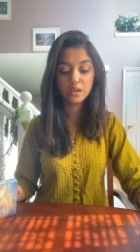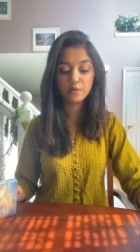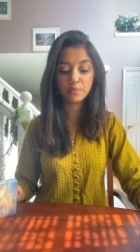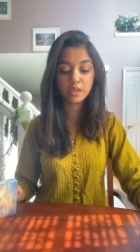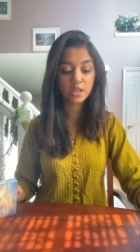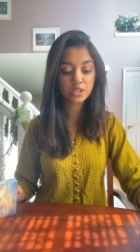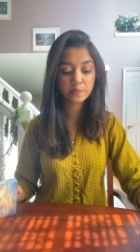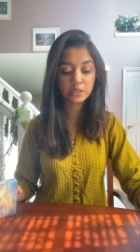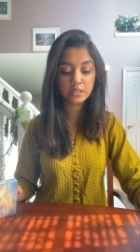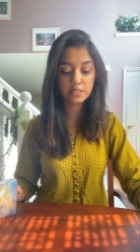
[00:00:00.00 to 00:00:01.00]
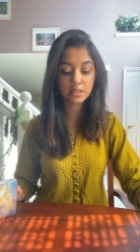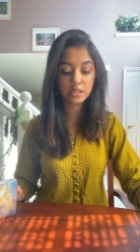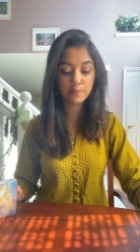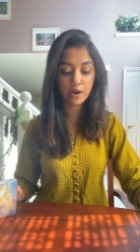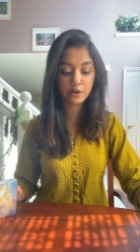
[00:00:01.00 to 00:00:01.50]
and begin to release
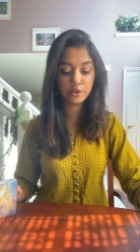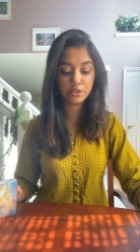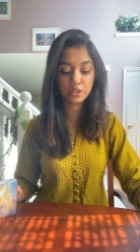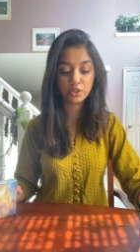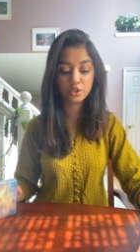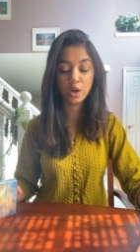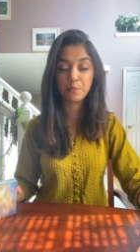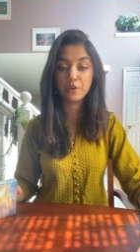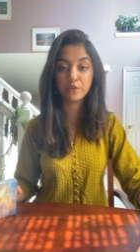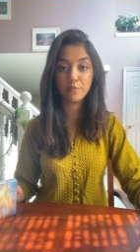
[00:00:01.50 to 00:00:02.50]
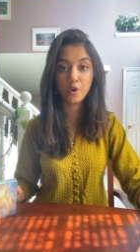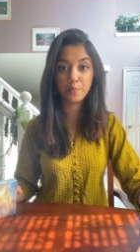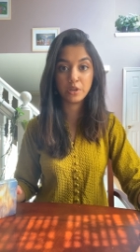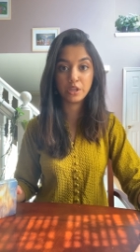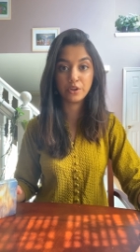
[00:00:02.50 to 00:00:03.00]
any patterns that stop you from
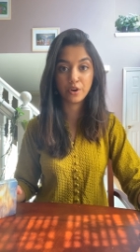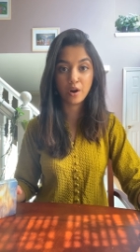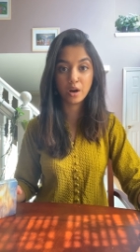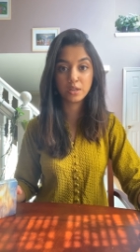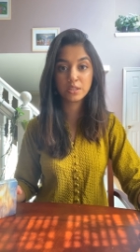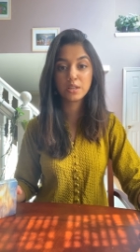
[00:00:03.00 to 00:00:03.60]
opening your heart.